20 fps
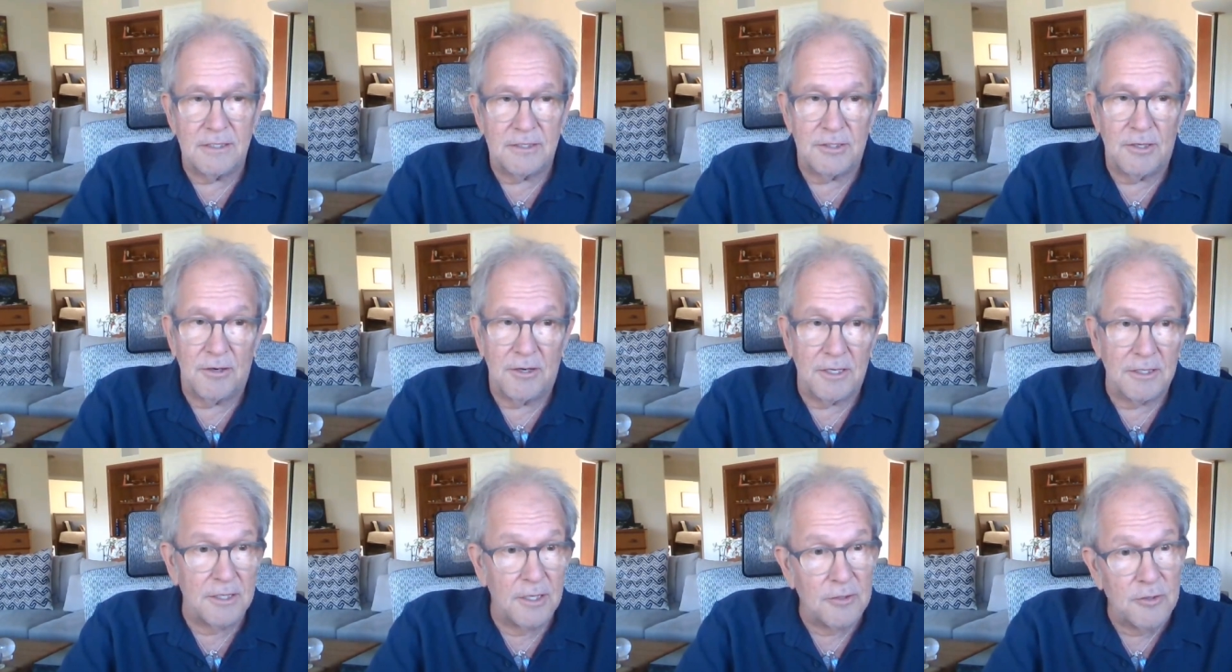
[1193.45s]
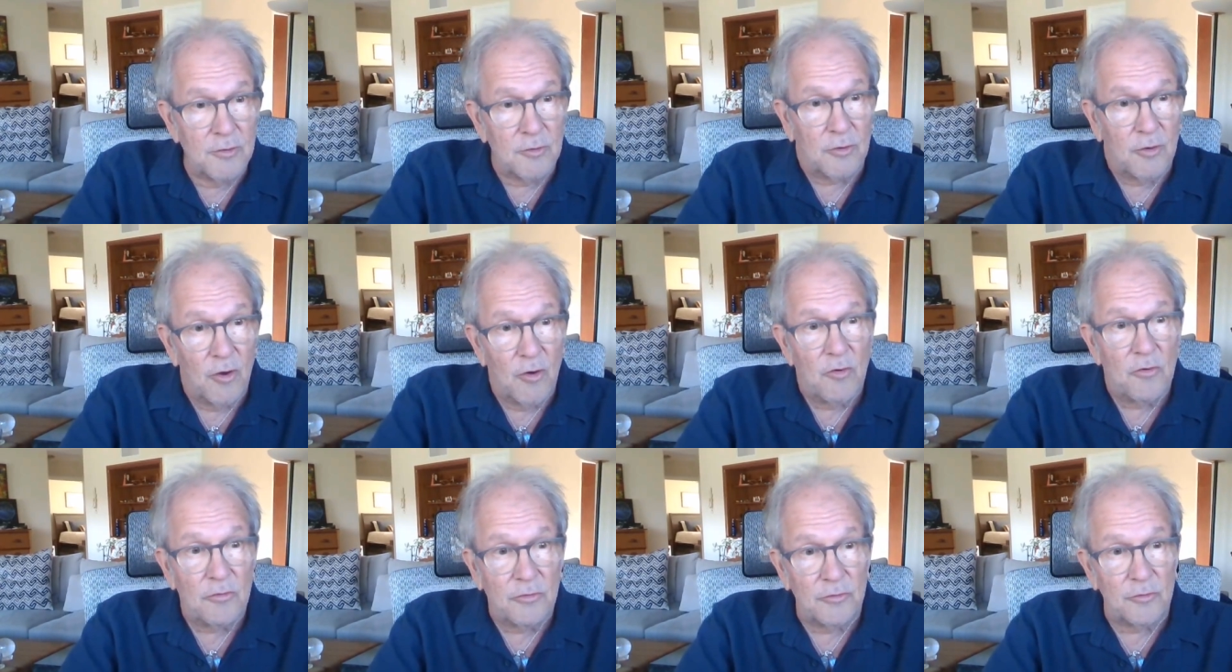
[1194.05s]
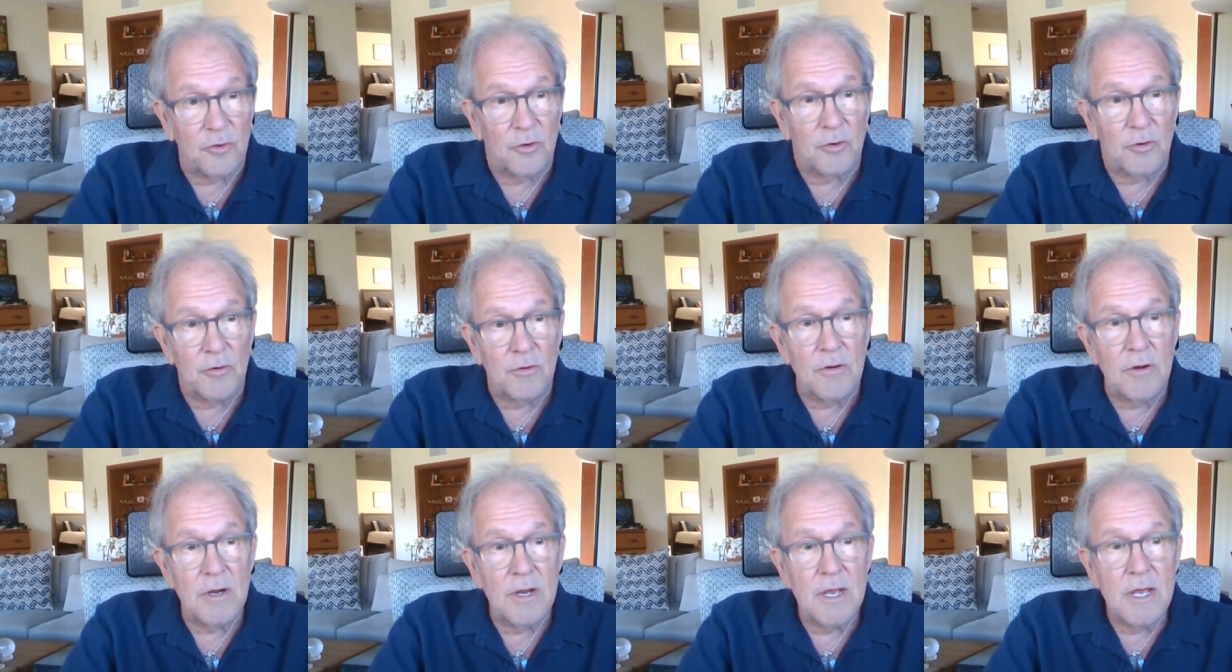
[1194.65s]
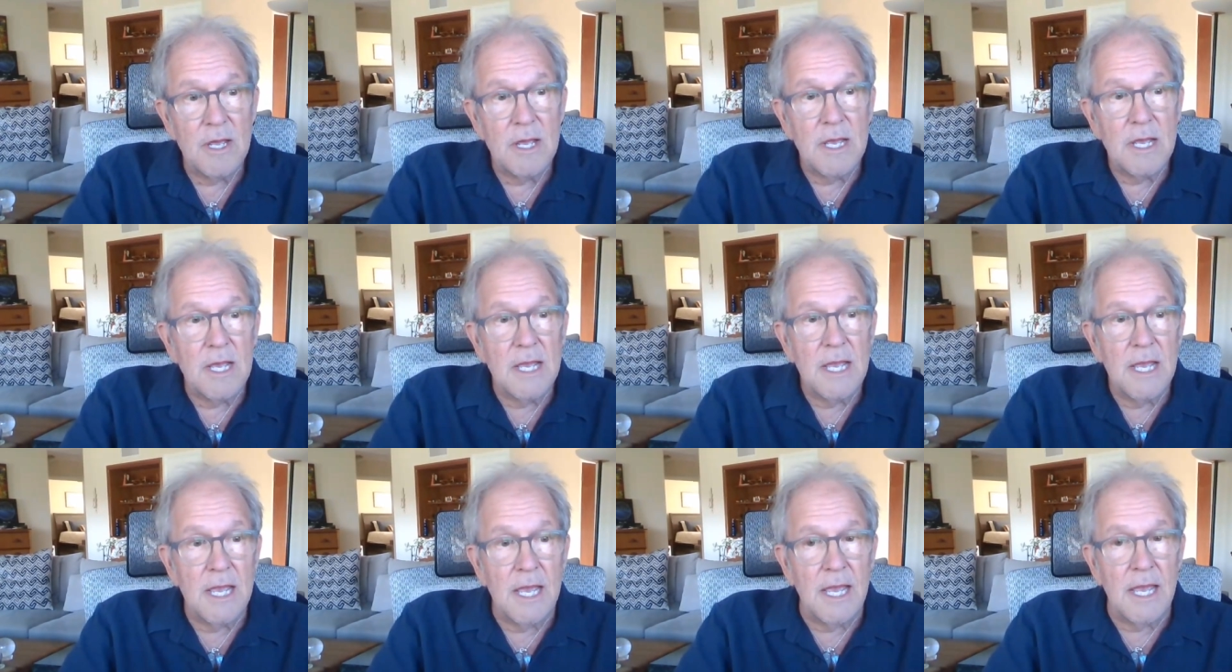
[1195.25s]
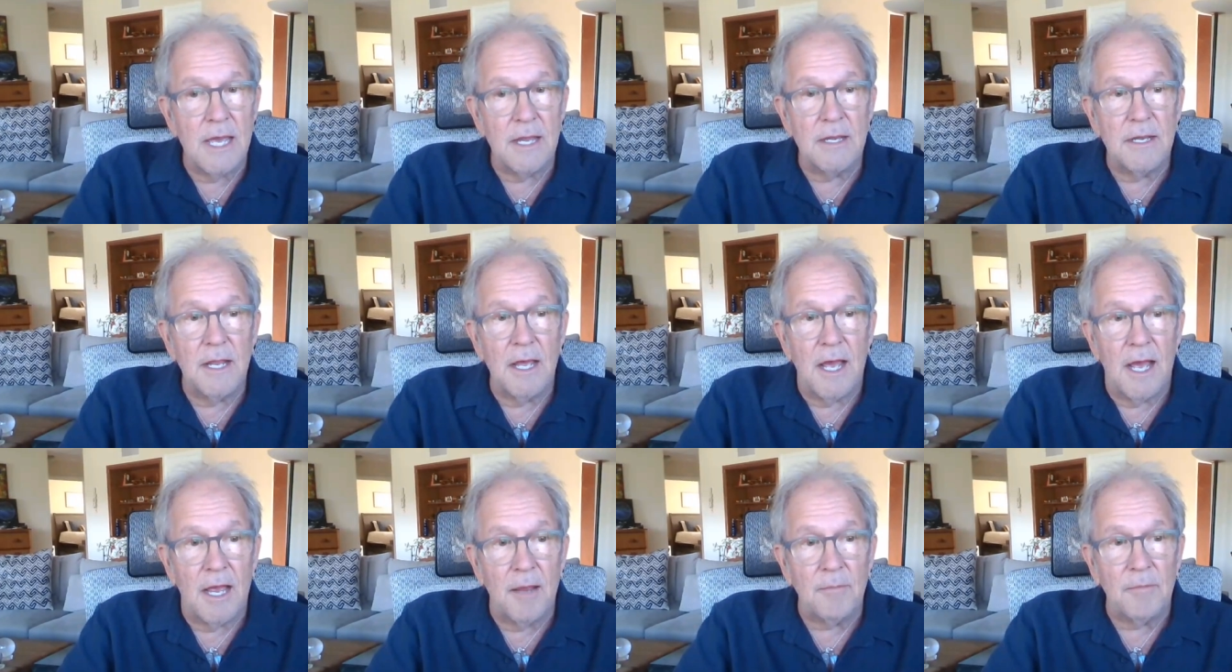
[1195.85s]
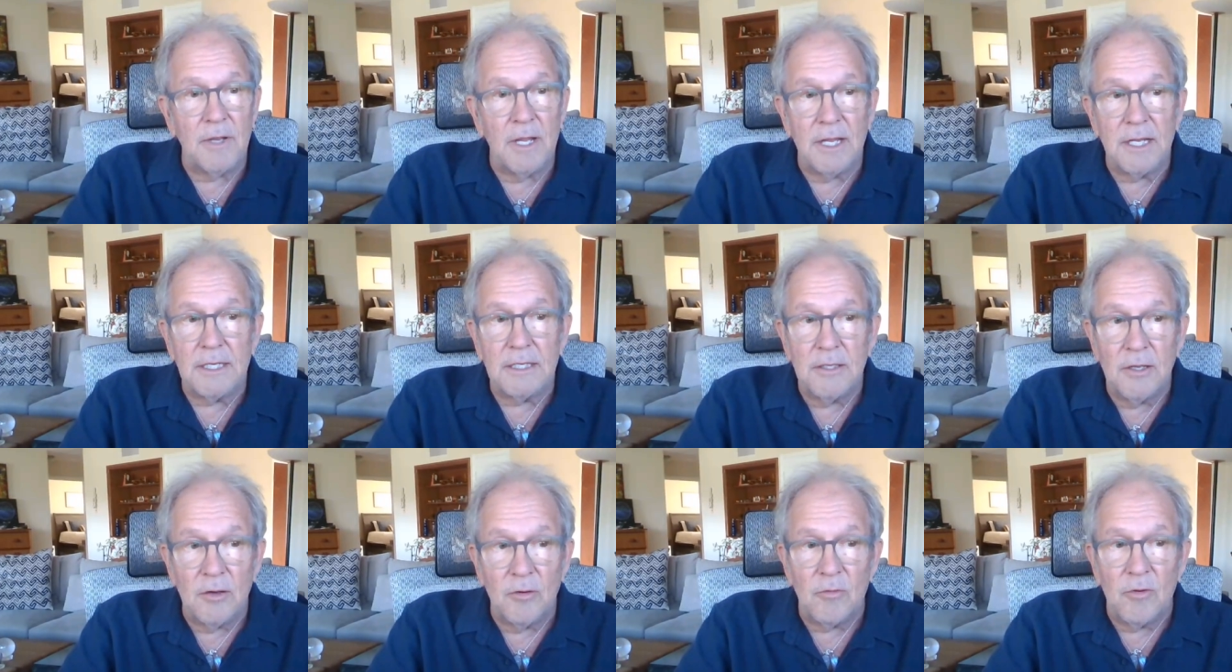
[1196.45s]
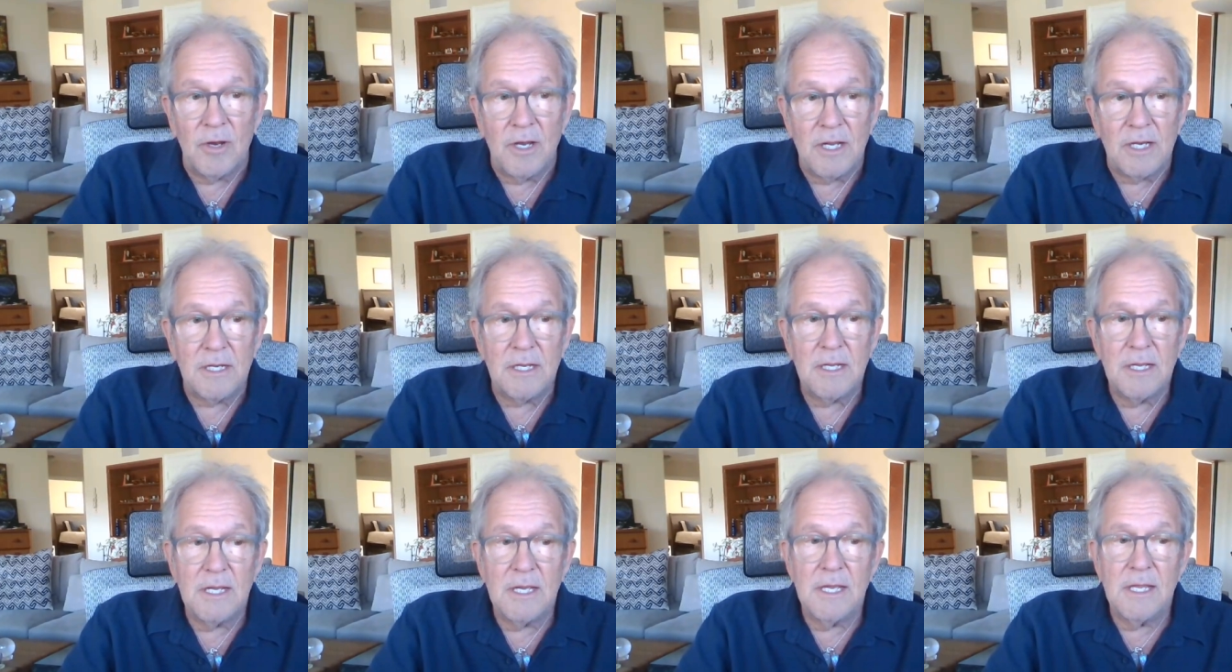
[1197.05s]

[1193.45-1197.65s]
Sorry that you go through, And I'm like, you know what?